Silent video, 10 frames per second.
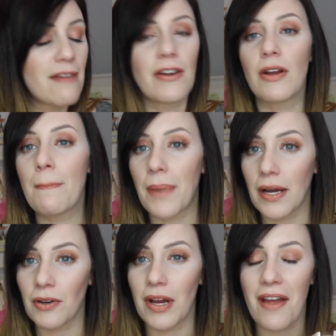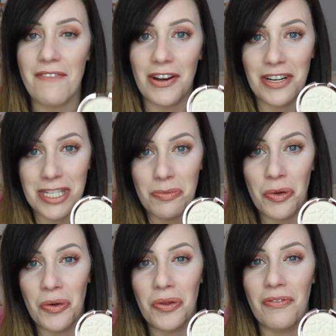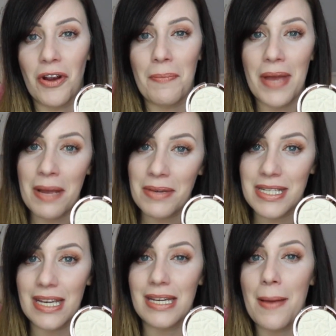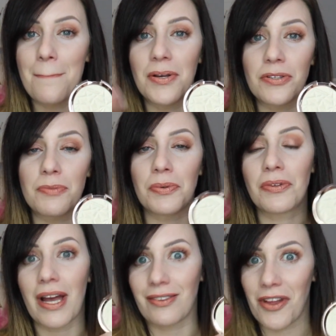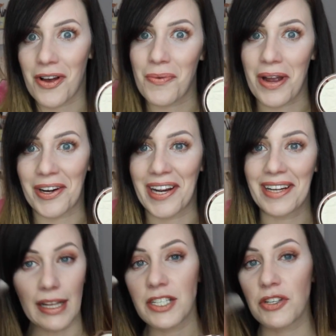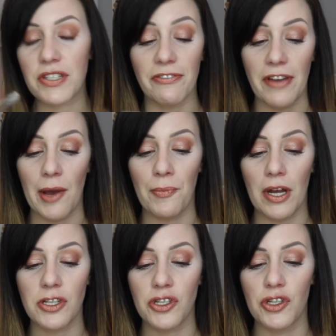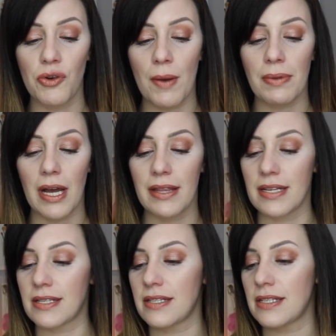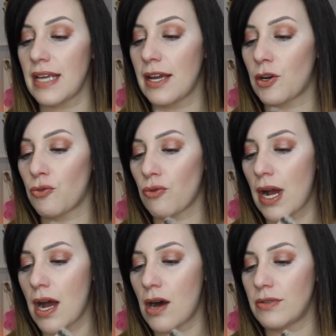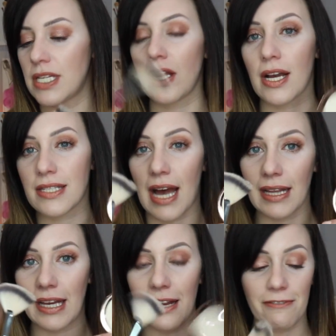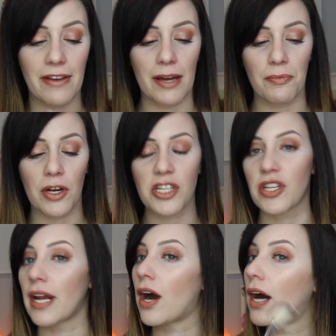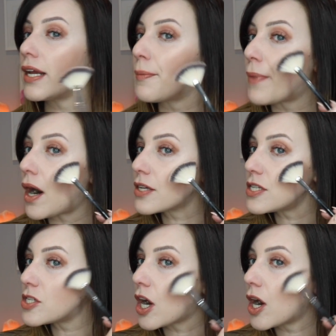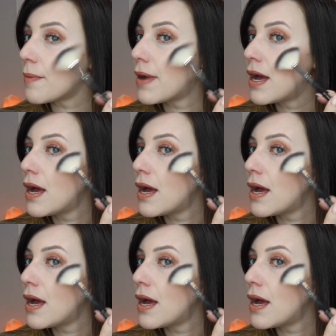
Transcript: Very buttery, very smooth, very pigmented, buildable, and long wearing. I like to use a fan brush to apply these. This is a Crown Deluxe highlighting fan brush that I got in a BoxyCharm,